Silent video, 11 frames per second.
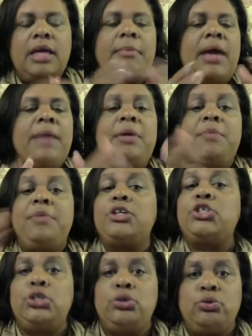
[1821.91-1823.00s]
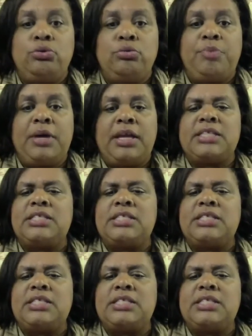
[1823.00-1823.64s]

that might be big to you, but